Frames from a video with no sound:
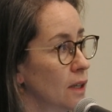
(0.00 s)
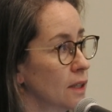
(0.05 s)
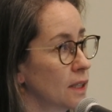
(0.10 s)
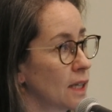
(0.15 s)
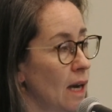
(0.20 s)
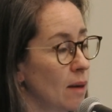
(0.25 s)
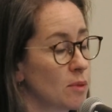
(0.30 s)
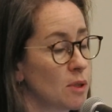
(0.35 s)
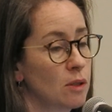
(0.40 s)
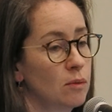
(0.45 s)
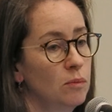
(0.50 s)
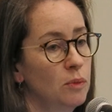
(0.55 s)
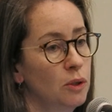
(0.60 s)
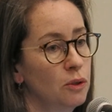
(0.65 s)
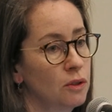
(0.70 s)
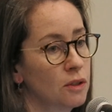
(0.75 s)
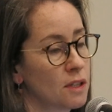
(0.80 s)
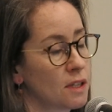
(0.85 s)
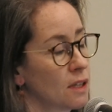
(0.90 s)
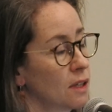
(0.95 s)
capsid
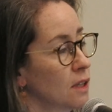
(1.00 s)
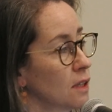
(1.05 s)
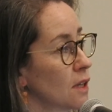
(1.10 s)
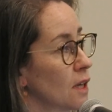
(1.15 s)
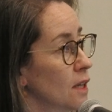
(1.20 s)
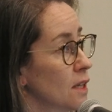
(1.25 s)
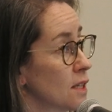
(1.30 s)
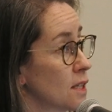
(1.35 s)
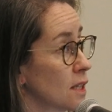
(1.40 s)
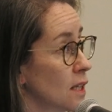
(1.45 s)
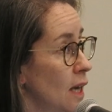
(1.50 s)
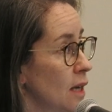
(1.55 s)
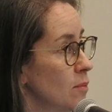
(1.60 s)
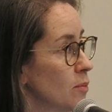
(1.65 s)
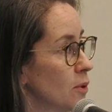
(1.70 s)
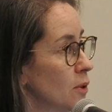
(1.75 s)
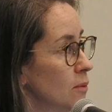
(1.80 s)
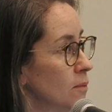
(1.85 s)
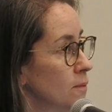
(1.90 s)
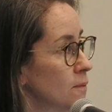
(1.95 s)
mutants that
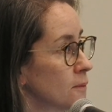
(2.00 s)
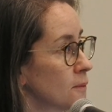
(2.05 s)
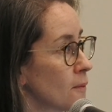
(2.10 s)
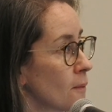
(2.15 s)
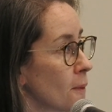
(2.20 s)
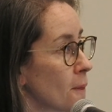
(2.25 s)
escape them.